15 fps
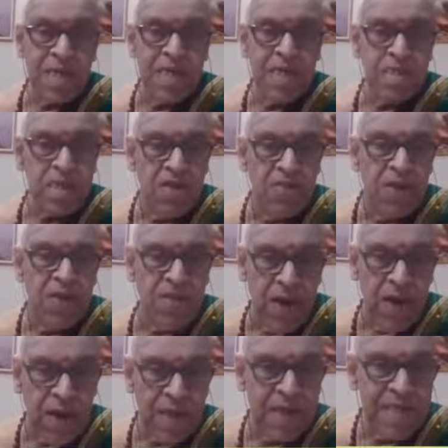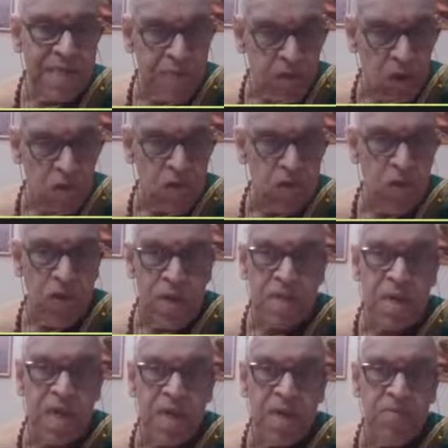she is everywhere. She is also
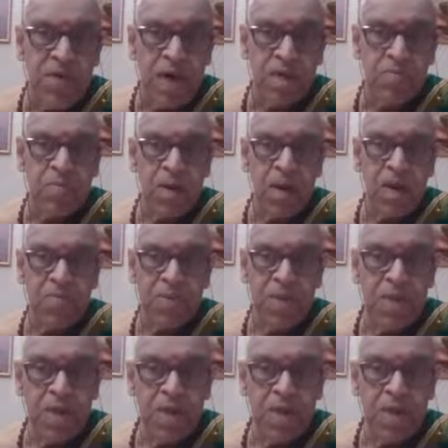inside our Atma.